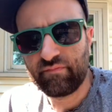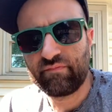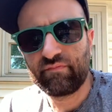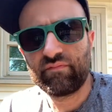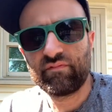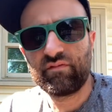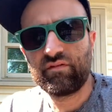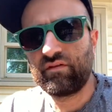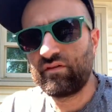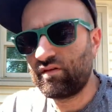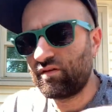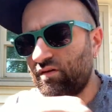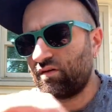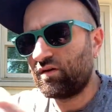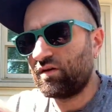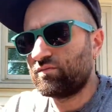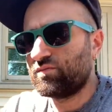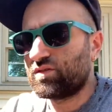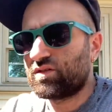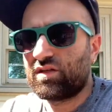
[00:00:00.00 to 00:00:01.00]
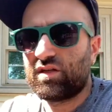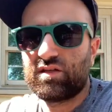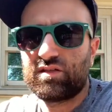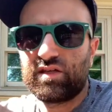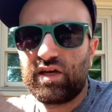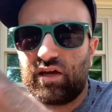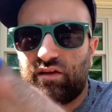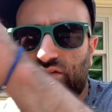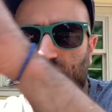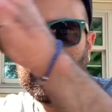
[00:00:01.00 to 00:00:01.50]
I'm just gonna
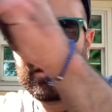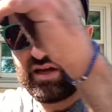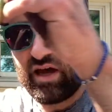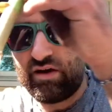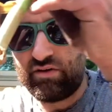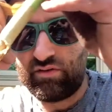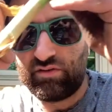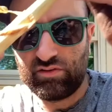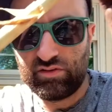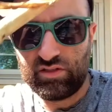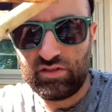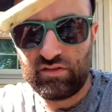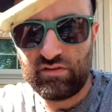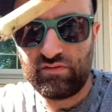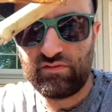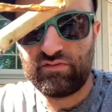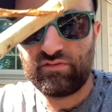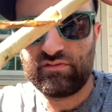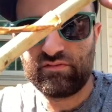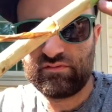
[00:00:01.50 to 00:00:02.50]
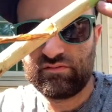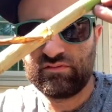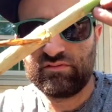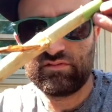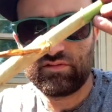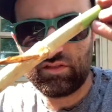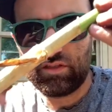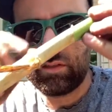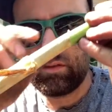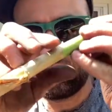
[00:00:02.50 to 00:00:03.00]
take this outer leaf.
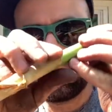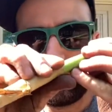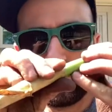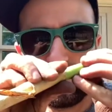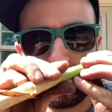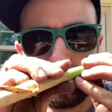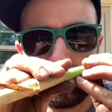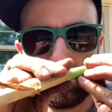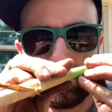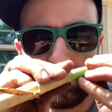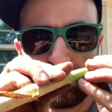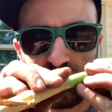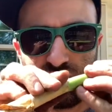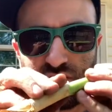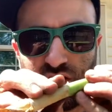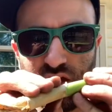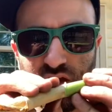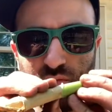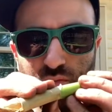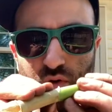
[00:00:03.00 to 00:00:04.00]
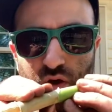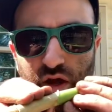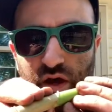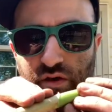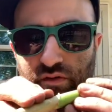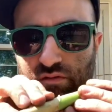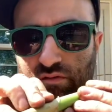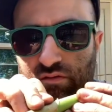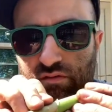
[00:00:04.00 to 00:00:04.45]
As you can see, this one's that's kind of brown.